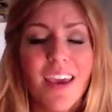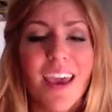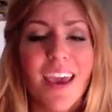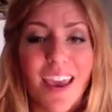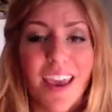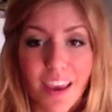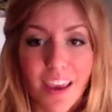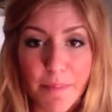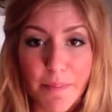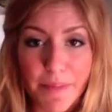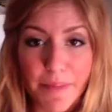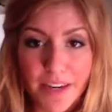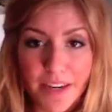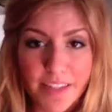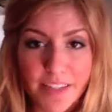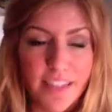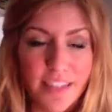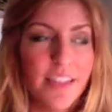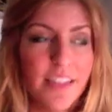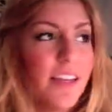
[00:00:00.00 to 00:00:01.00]
eight
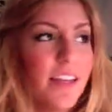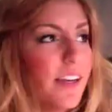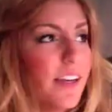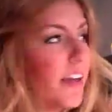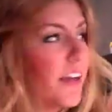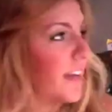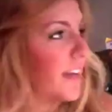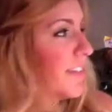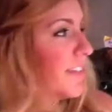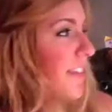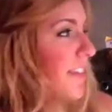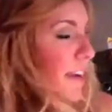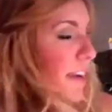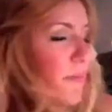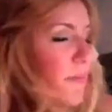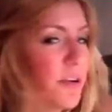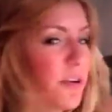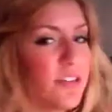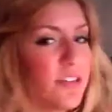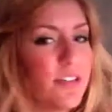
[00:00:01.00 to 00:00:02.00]
minutes and then i sat and
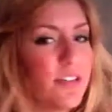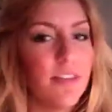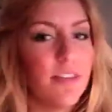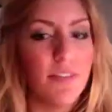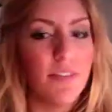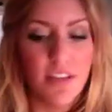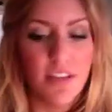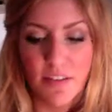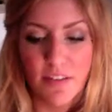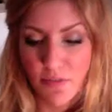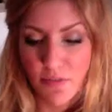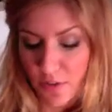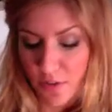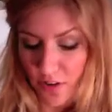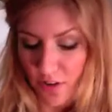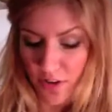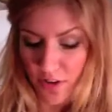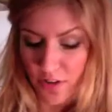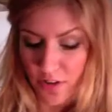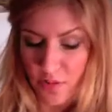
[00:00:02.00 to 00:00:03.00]
watched tv
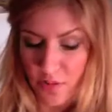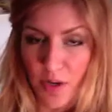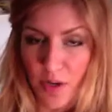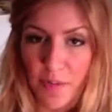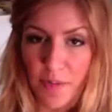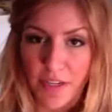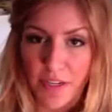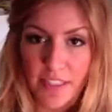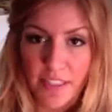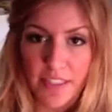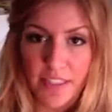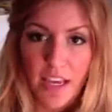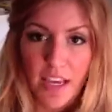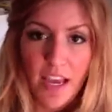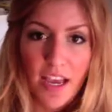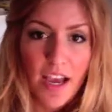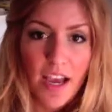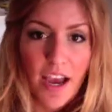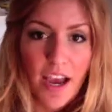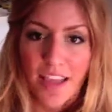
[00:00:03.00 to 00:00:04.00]
for 20 minutes
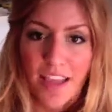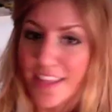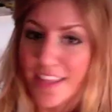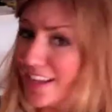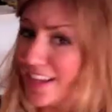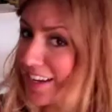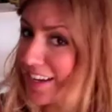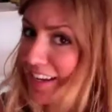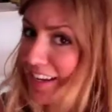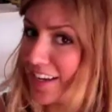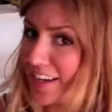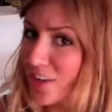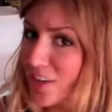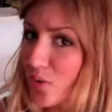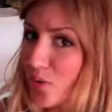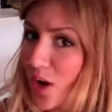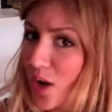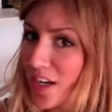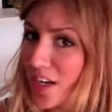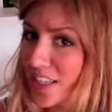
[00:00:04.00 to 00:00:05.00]
and then you
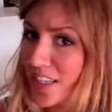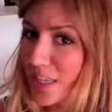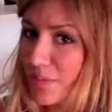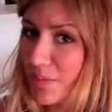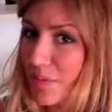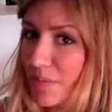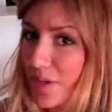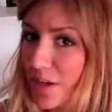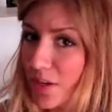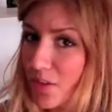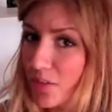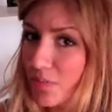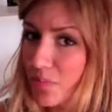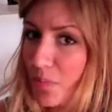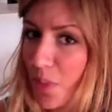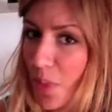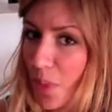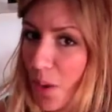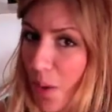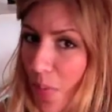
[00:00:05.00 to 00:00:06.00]
unclip them and it goes
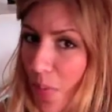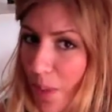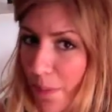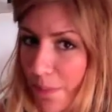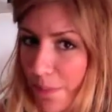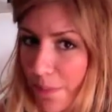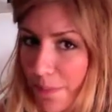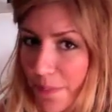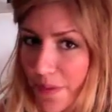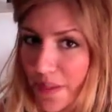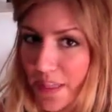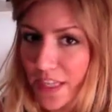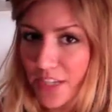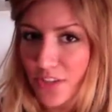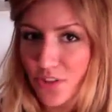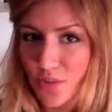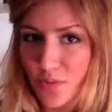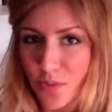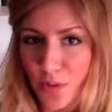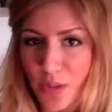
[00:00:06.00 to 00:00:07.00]
and they
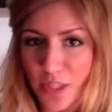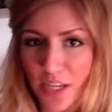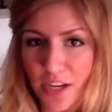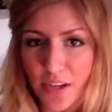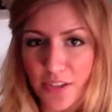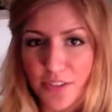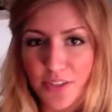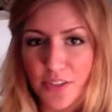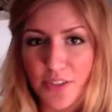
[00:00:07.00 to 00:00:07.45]
just roll out.